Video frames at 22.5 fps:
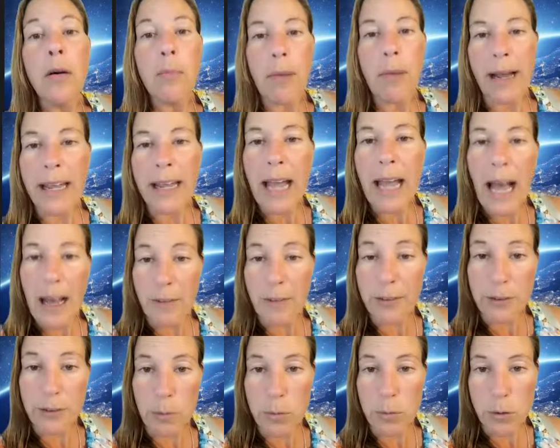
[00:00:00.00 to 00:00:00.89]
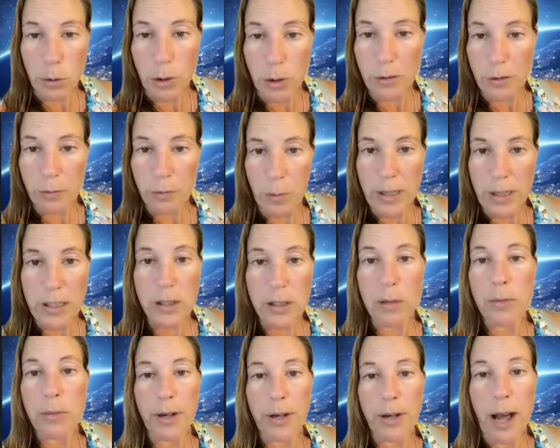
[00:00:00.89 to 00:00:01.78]
might have some sort of
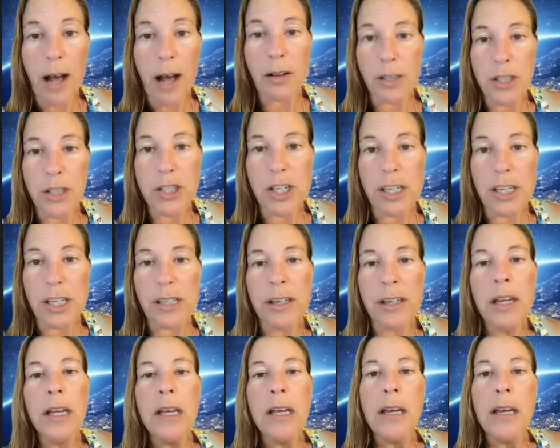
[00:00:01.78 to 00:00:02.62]
wisdom or knowledge in,